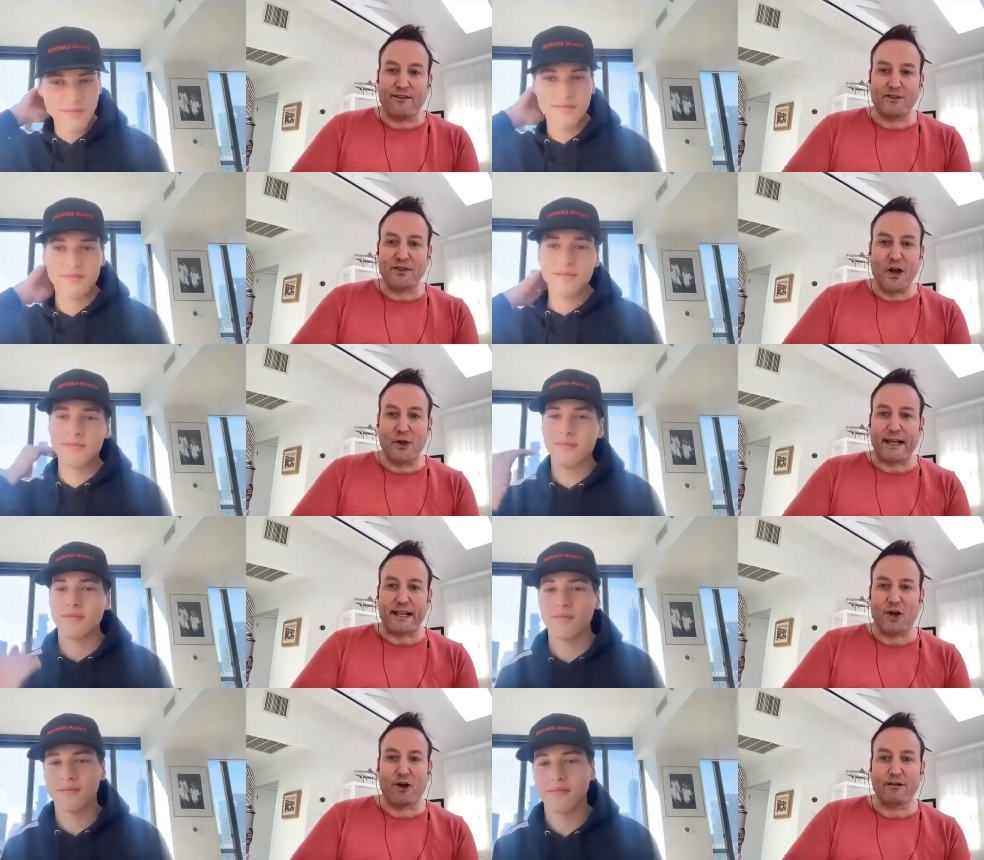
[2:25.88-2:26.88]
Speaker 1: years, you know, like
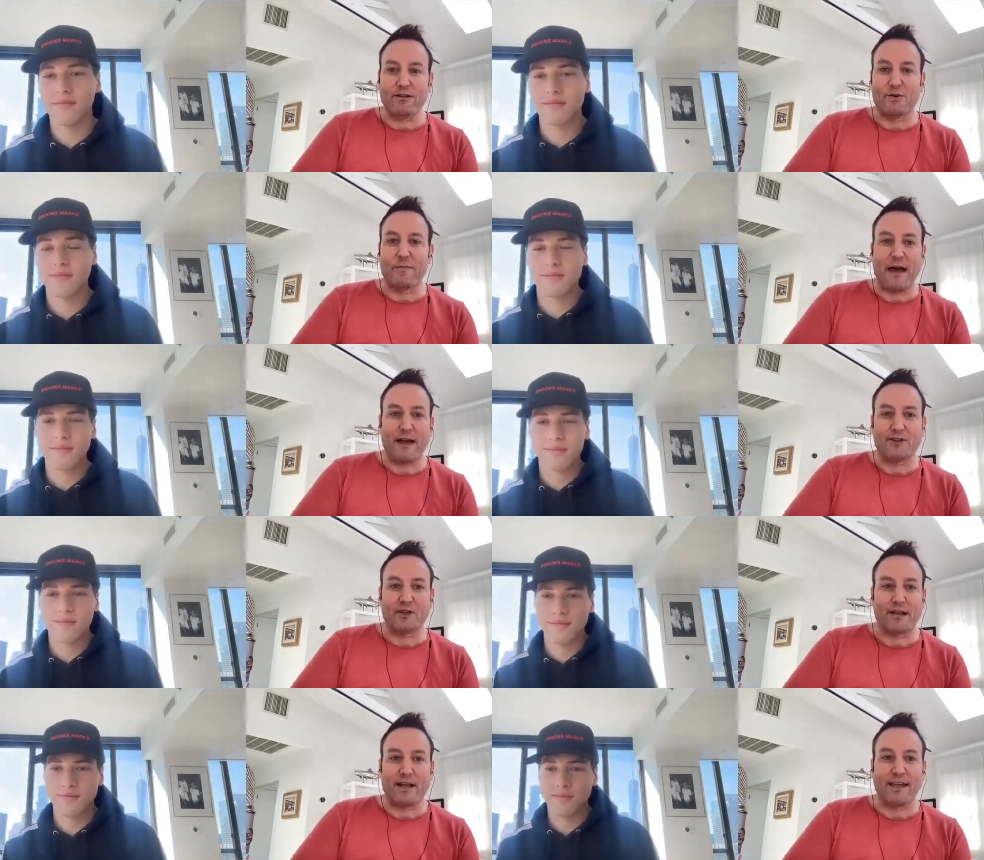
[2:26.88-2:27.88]
it's hard to
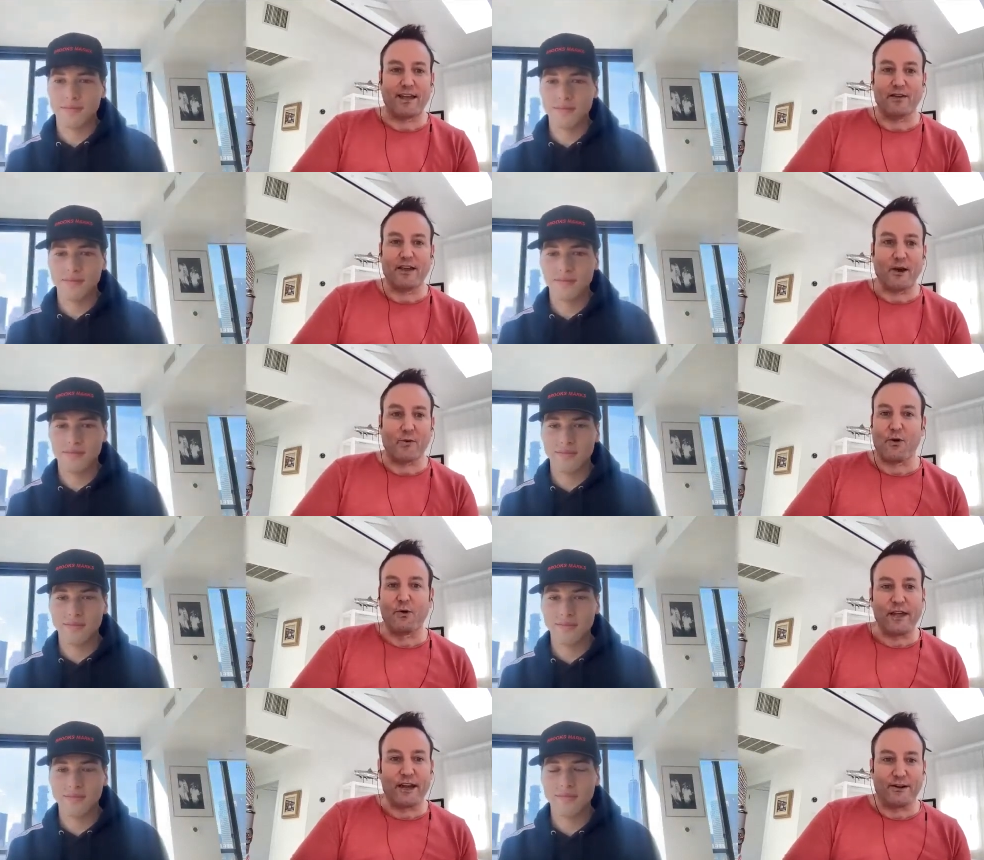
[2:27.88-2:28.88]
imagine, like, you know, we're
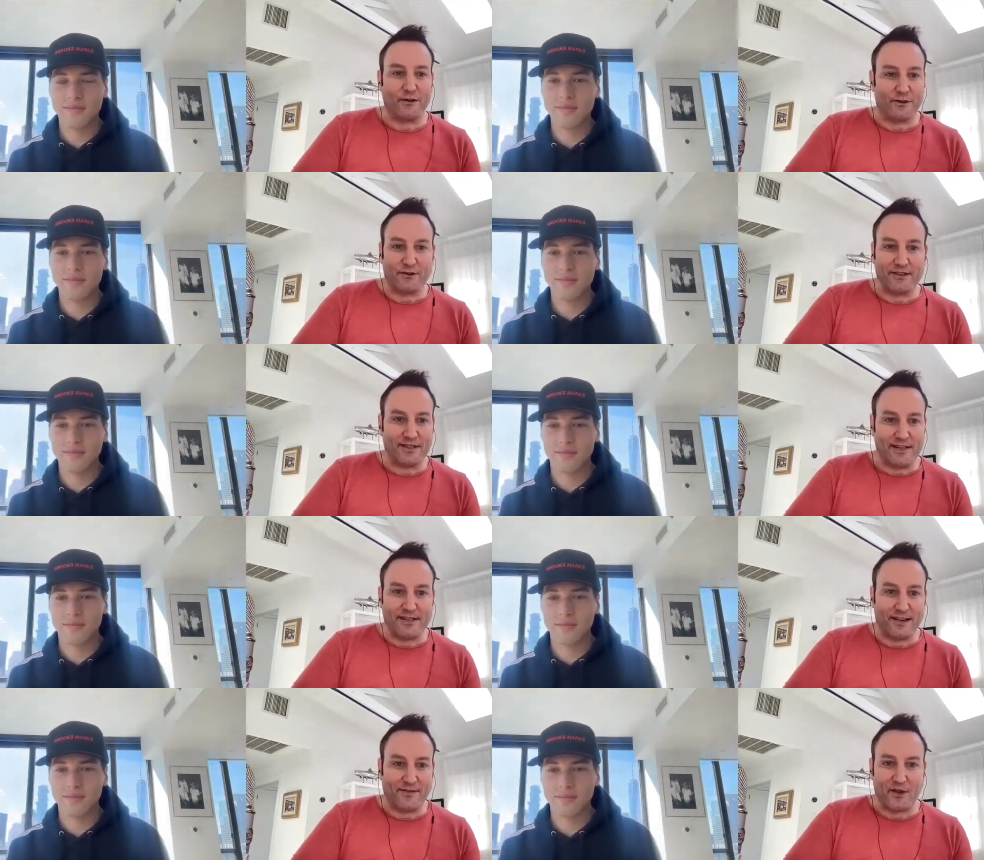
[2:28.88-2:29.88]
only on our third
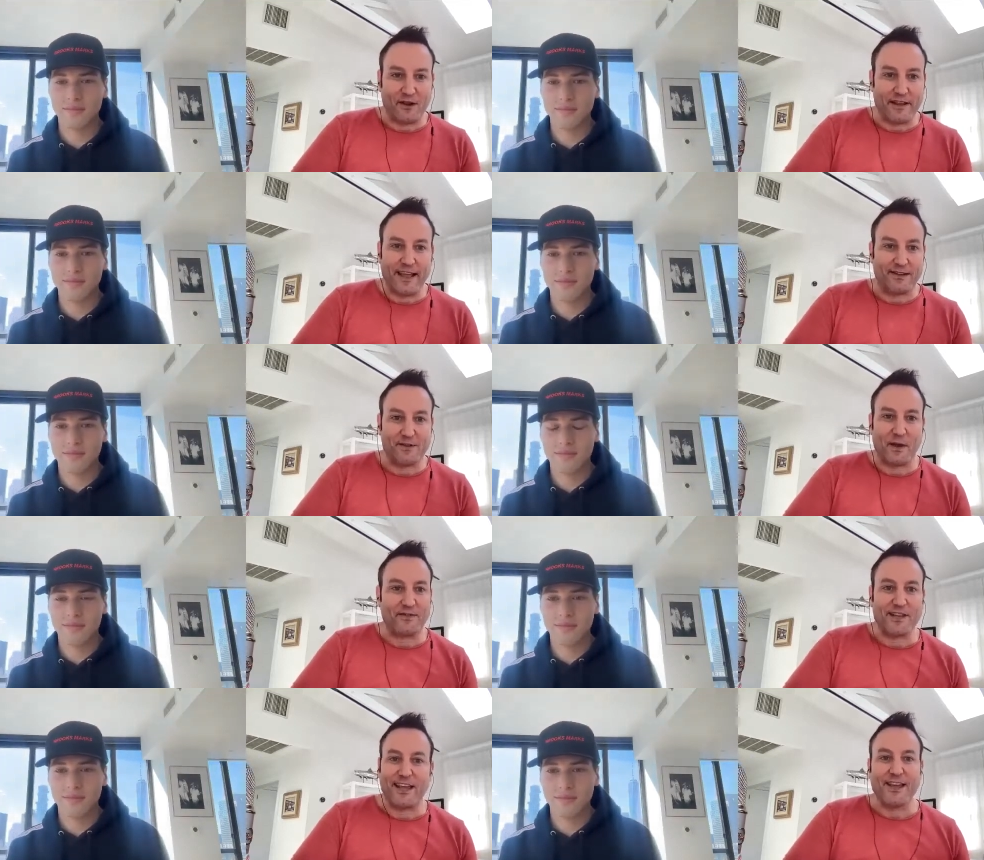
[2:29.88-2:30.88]
season of Salt Lake
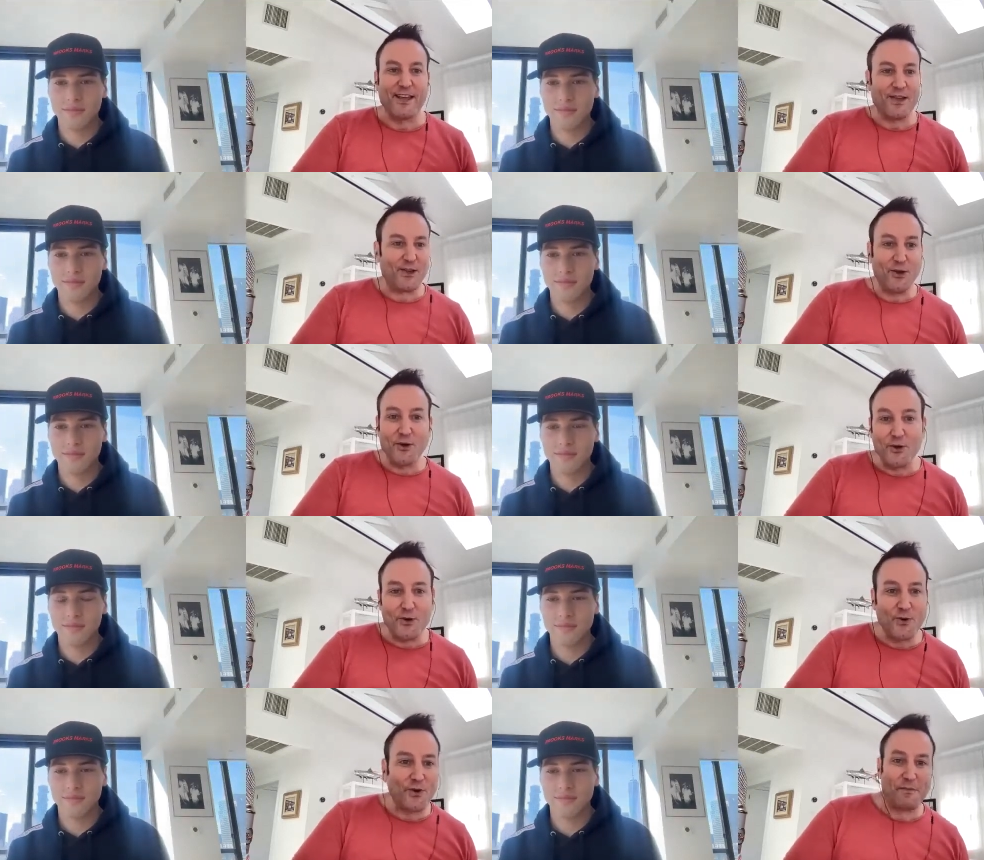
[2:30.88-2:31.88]
Housewives. Like
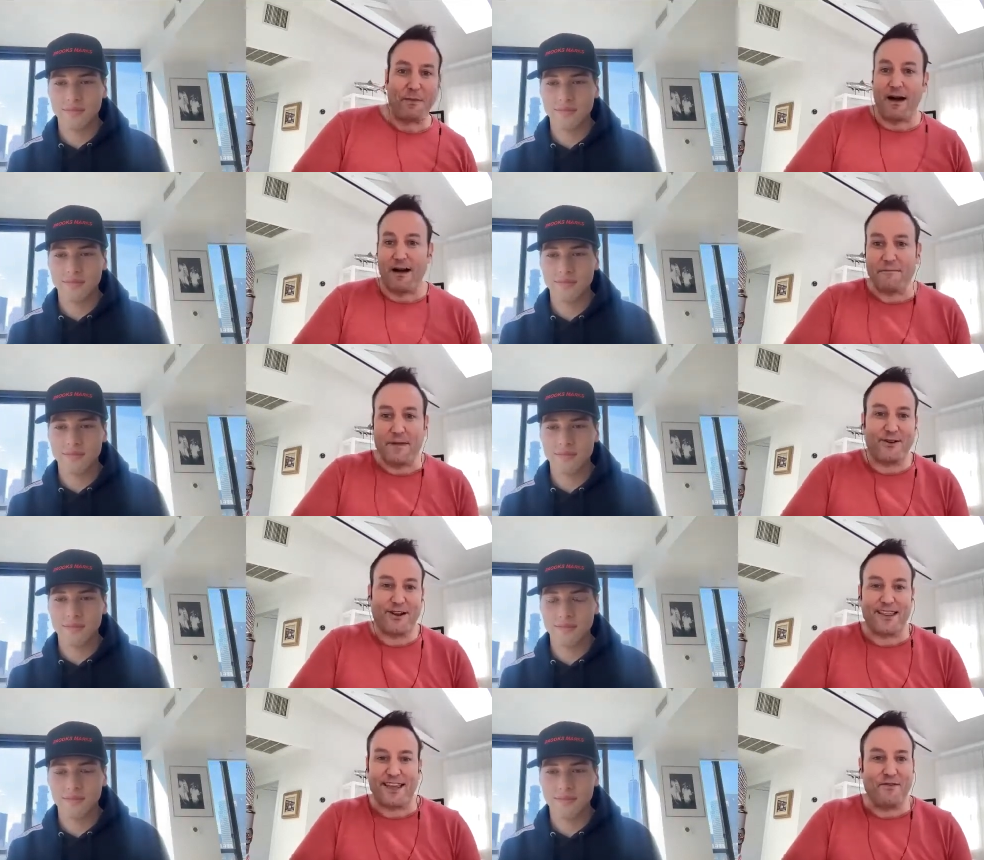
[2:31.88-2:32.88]
you, your mom,
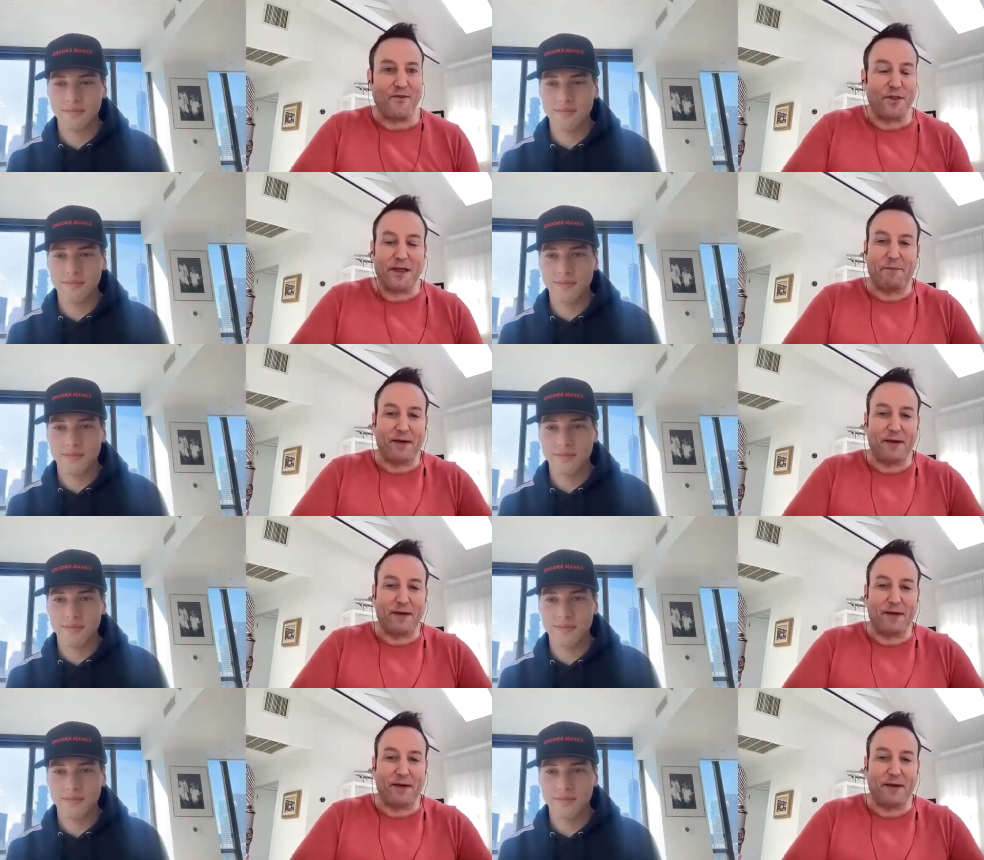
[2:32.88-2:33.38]
Meredith, like you've only